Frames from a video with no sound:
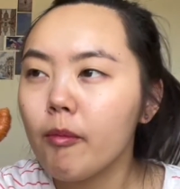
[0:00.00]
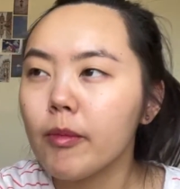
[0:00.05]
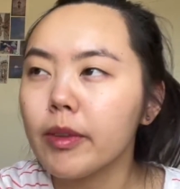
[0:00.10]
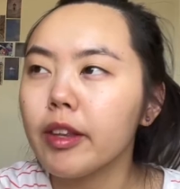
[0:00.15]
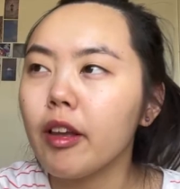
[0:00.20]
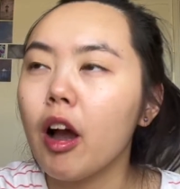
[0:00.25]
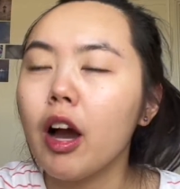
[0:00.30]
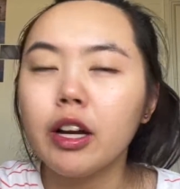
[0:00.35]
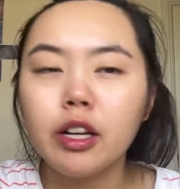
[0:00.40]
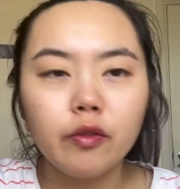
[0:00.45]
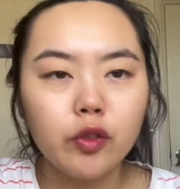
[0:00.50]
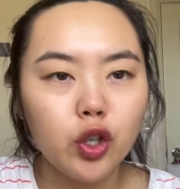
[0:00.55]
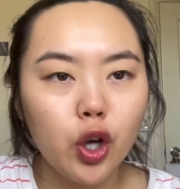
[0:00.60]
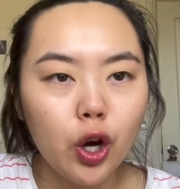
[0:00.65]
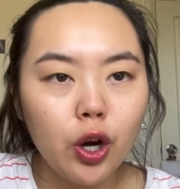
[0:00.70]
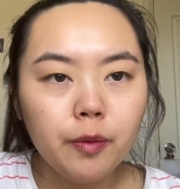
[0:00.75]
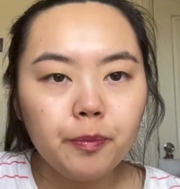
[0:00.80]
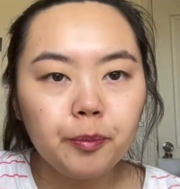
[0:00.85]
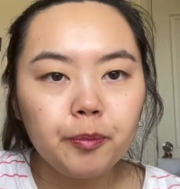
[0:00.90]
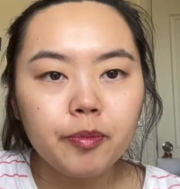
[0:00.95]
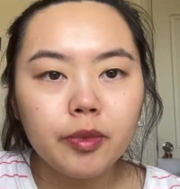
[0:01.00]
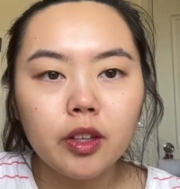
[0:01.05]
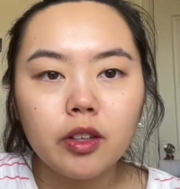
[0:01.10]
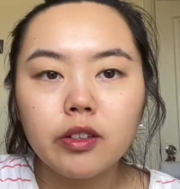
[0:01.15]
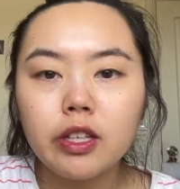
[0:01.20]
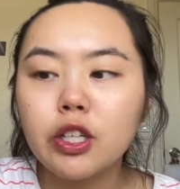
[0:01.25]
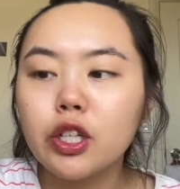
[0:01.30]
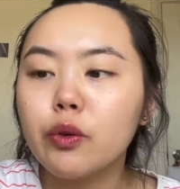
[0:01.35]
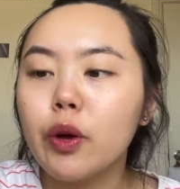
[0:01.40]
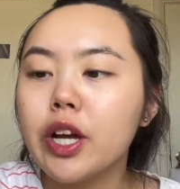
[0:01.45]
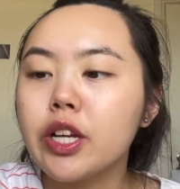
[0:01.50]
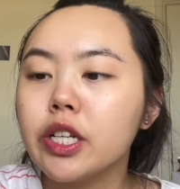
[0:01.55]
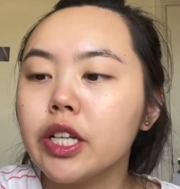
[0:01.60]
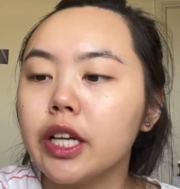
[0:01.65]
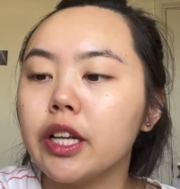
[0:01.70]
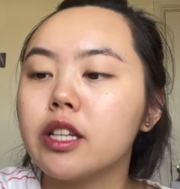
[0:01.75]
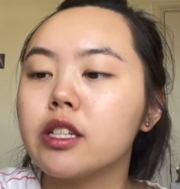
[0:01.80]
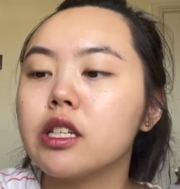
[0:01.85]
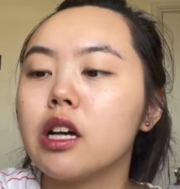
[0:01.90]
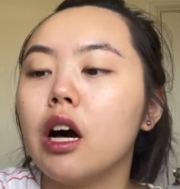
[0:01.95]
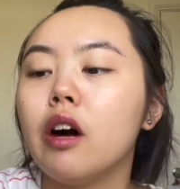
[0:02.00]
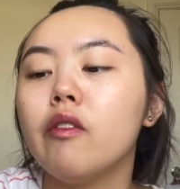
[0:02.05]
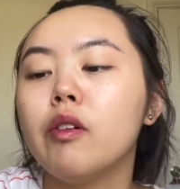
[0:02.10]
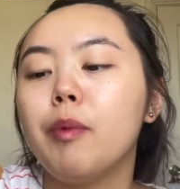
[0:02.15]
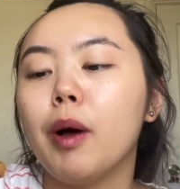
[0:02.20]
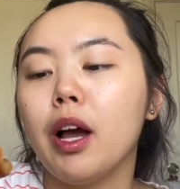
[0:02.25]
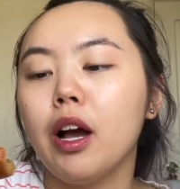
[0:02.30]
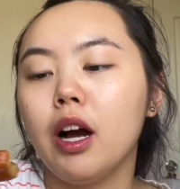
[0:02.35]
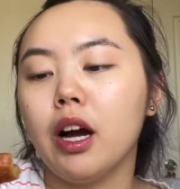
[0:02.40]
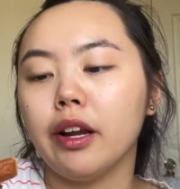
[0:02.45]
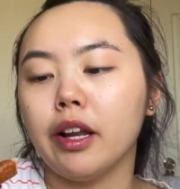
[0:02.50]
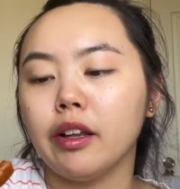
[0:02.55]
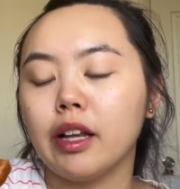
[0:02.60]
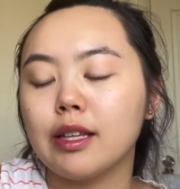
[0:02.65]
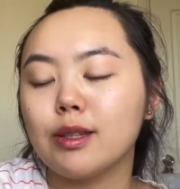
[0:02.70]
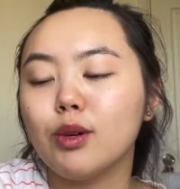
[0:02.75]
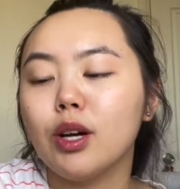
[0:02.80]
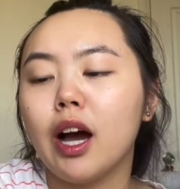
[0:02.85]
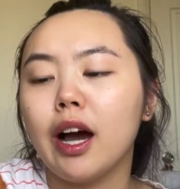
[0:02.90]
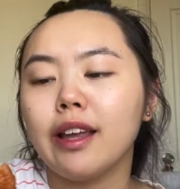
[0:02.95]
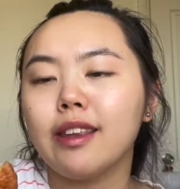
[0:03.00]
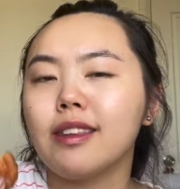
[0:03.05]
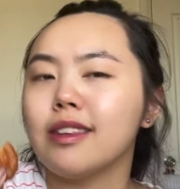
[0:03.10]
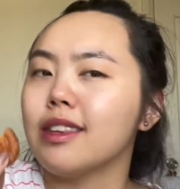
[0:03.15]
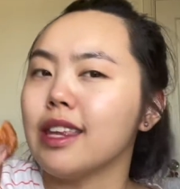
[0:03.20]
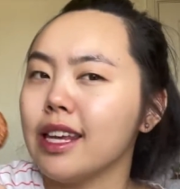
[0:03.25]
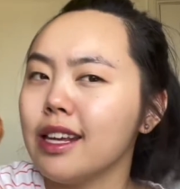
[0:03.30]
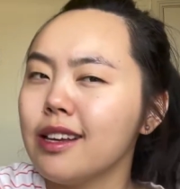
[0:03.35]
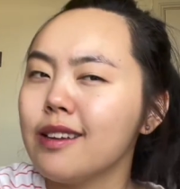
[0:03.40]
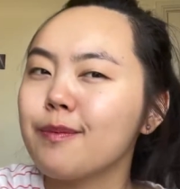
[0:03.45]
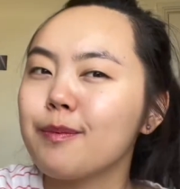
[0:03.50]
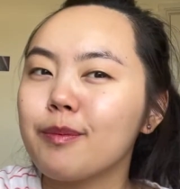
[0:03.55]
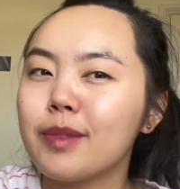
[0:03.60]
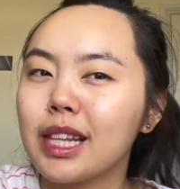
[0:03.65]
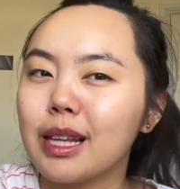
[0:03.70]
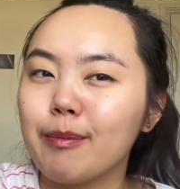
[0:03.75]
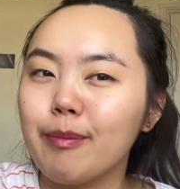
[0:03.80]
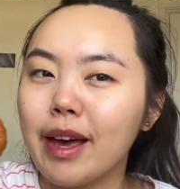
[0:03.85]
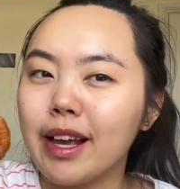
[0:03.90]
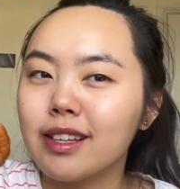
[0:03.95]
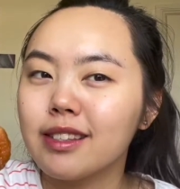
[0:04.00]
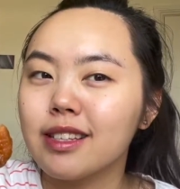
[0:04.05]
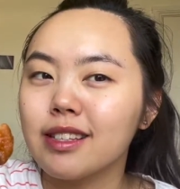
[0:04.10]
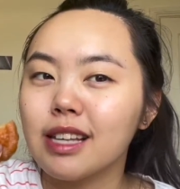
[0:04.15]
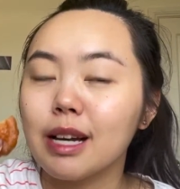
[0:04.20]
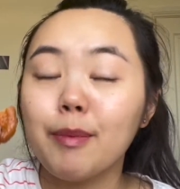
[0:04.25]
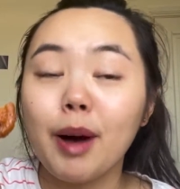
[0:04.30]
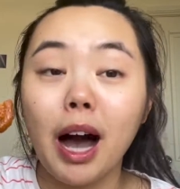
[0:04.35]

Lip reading: kind of dough situation, and it's covered by honey. That's what I think makes this up.